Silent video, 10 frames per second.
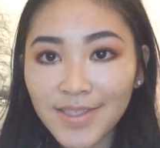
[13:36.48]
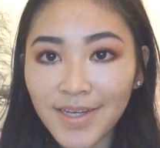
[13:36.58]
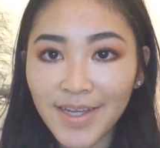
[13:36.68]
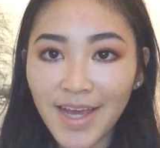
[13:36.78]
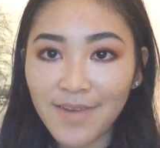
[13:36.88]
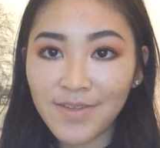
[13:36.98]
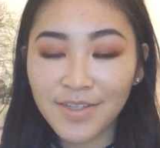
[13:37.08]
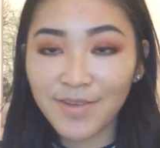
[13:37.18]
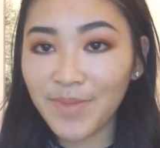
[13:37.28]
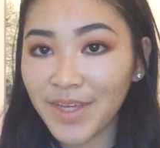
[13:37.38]
So yeah, I'm
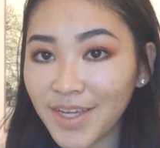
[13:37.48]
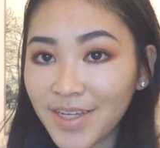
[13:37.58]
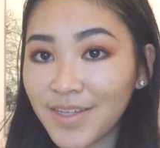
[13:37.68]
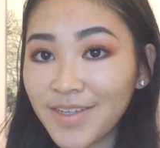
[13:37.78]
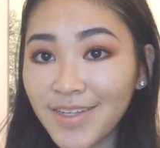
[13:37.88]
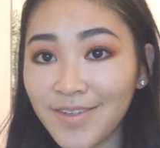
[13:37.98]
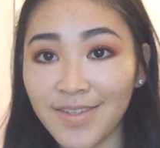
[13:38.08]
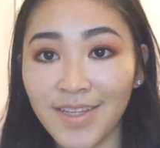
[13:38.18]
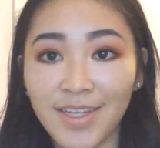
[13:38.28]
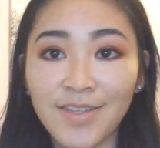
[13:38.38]
just gonna be
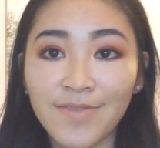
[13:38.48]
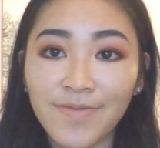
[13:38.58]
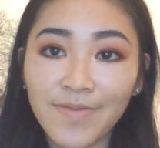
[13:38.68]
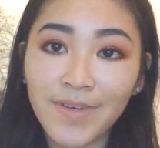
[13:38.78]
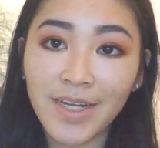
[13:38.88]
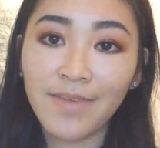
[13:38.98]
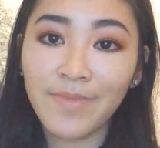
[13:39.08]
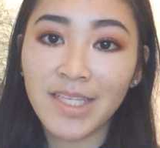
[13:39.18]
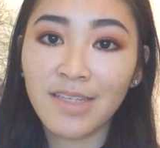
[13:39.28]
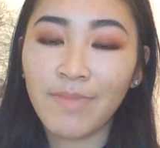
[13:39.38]
using this really
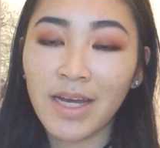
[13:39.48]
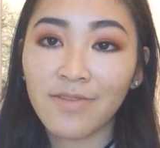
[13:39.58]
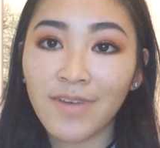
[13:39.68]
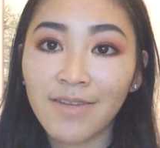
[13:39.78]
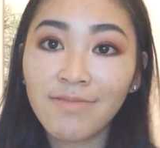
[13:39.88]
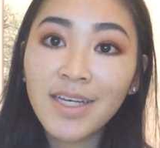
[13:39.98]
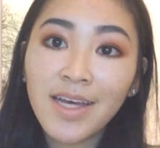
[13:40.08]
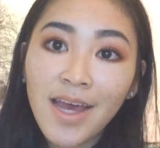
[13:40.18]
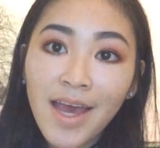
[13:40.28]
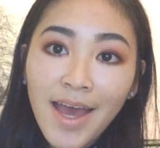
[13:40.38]
messy background,
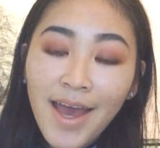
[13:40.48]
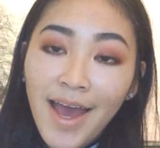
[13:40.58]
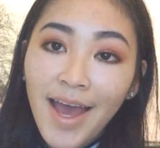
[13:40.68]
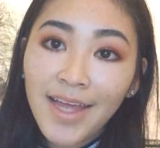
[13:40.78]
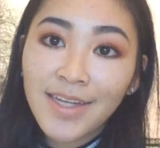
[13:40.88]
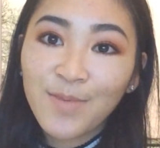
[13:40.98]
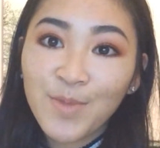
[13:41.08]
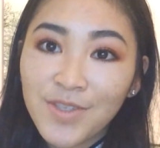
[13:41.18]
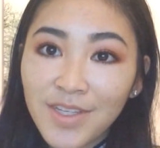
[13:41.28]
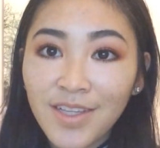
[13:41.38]
and
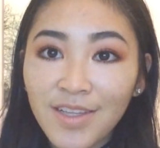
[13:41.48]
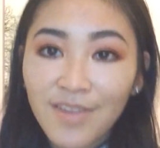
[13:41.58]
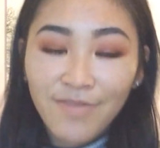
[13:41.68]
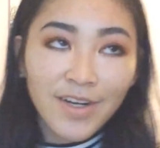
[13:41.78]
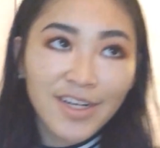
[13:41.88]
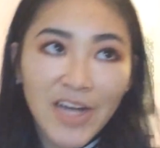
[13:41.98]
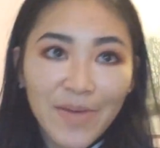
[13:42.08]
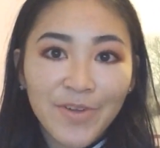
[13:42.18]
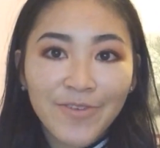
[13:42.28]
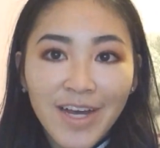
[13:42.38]
I'm using the front
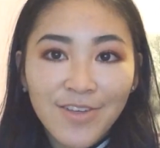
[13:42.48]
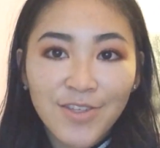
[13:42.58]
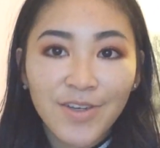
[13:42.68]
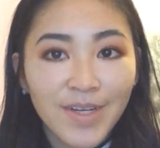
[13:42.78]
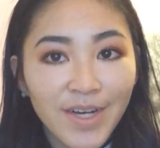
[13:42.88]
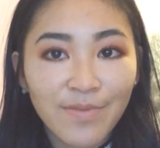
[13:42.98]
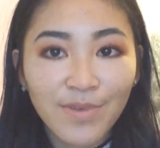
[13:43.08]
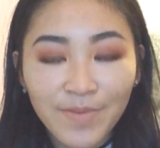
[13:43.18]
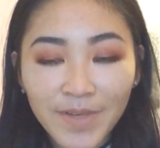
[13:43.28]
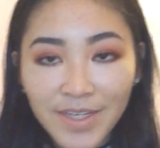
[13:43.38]
camera, so I'm
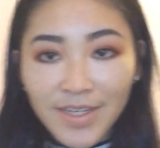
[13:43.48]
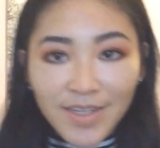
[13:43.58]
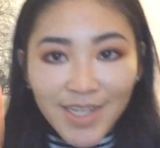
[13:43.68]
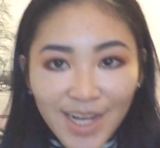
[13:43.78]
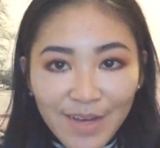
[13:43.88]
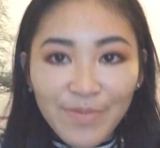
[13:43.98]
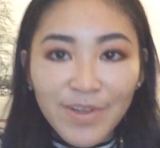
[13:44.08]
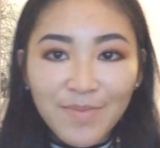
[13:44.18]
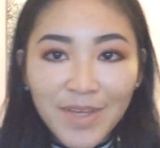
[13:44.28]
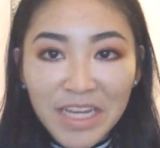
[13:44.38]

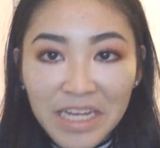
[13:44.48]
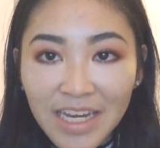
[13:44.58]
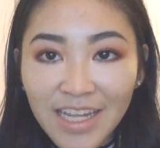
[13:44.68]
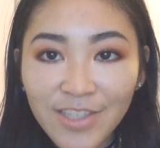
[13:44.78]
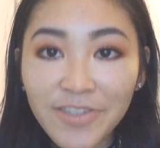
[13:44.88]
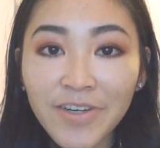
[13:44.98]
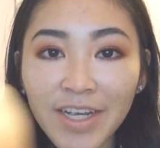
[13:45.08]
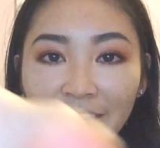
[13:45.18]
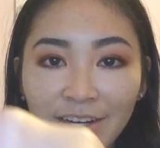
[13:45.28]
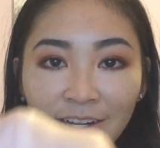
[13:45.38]
gonna be looking at the
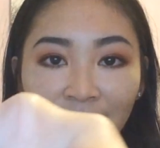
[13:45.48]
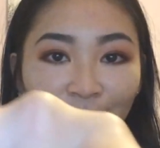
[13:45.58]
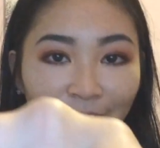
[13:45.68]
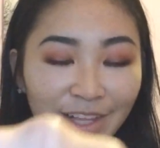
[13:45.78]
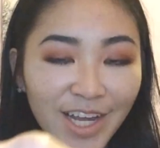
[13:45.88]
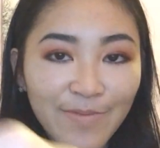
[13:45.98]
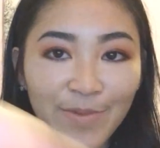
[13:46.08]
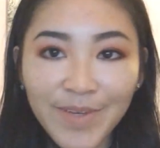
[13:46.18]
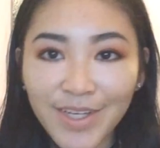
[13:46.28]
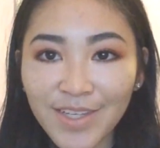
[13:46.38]
screen, not at the
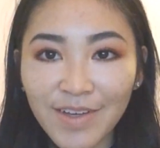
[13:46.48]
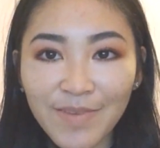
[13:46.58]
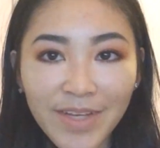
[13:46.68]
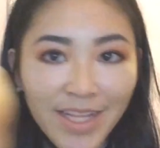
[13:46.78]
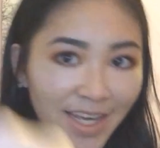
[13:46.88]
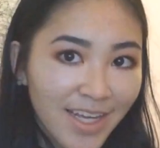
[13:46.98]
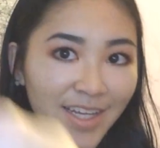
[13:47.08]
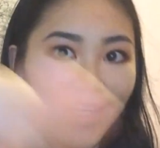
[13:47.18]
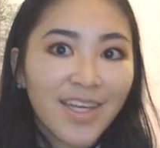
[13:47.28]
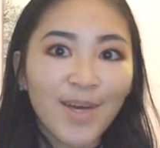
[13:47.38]
camera, because I'm gonna be like,
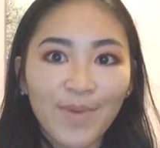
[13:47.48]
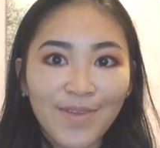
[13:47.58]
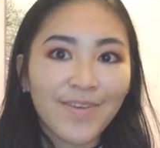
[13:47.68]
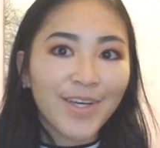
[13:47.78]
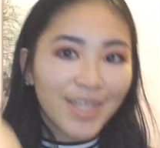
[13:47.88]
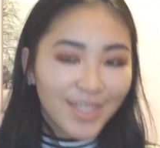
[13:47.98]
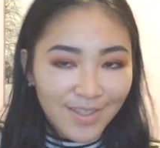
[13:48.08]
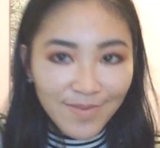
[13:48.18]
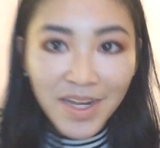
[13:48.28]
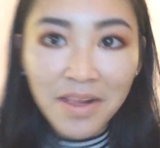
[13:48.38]
am I in
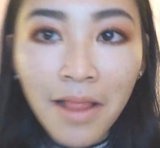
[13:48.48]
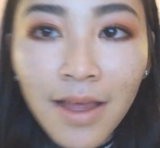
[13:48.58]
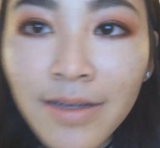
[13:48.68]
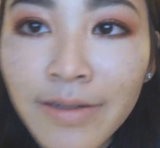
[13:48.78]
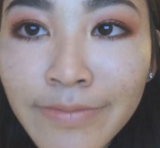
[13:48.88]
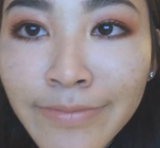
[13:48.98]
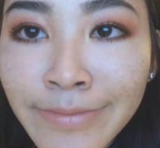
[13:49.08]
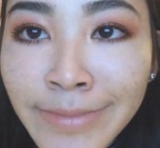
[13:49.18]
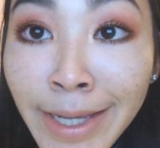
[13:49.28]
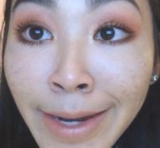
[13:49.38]
focus? Am I like,
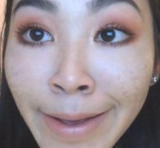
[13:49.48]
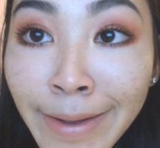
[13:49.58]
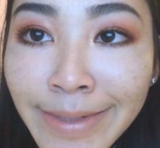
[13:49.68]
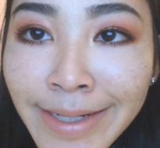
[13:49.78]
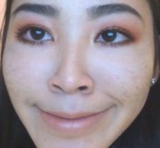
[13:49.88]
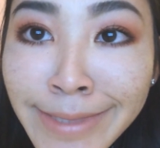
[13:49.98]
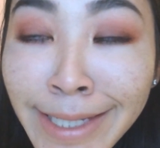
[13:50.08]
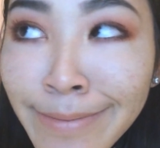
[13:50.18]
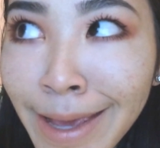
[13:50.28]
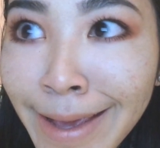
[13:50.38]
you know, can you
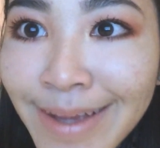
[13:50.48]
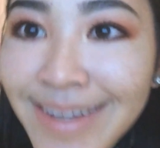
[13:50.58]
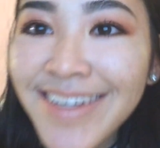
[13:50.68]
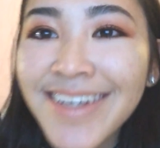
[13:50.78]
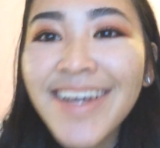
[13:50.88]
see me?